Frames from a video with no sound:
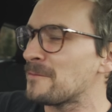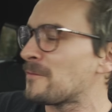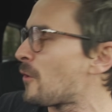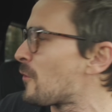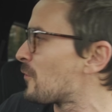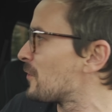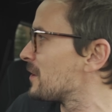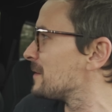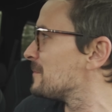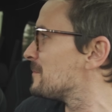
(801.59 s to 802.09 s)

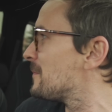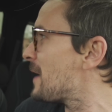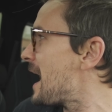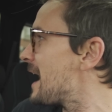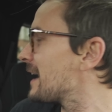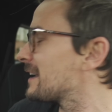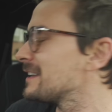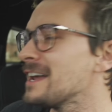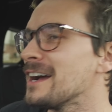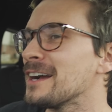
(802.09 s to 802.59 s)
forward and
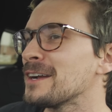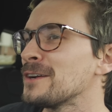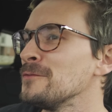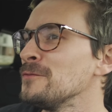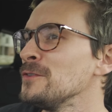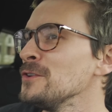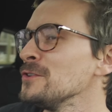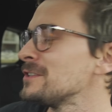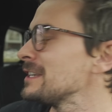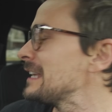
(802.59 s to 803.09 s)
back. Not
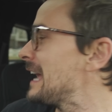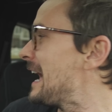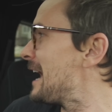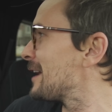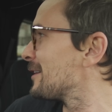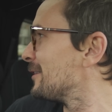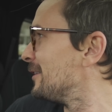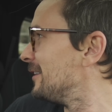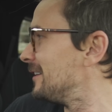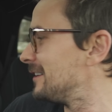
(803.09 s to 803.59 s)
confusing
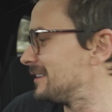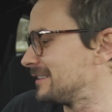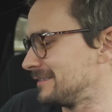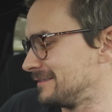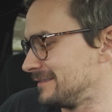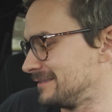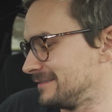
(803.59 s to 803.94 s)
at all.